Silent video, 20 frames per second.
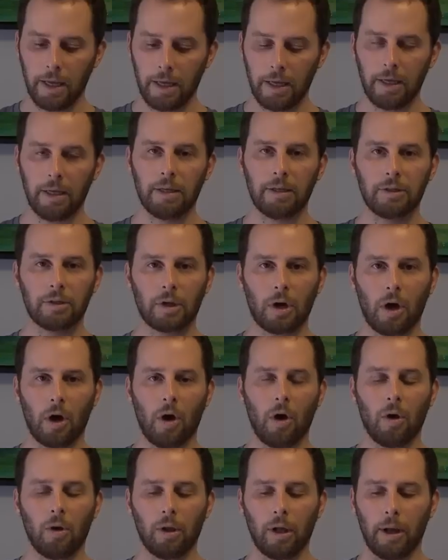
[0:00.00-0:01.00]
is
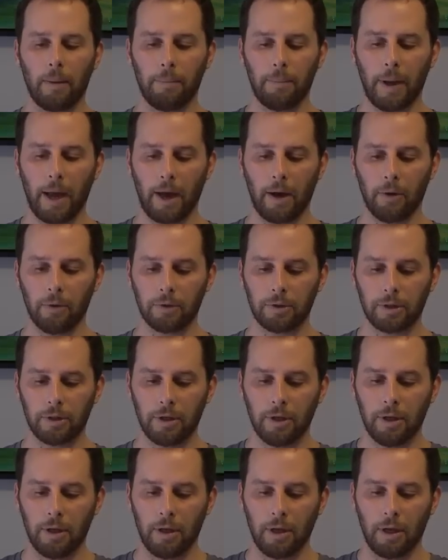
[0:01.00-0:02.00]
all about
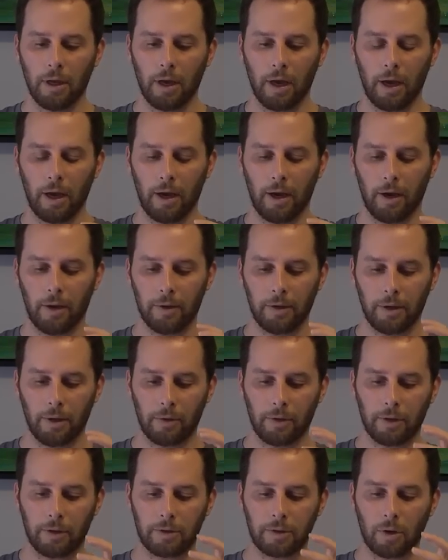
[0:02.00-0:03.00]
you know,
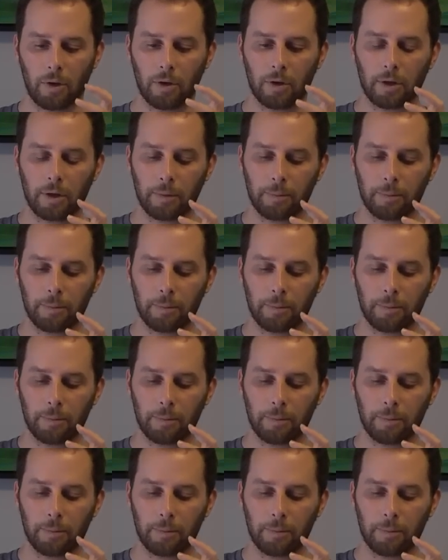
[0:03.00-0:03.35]
that's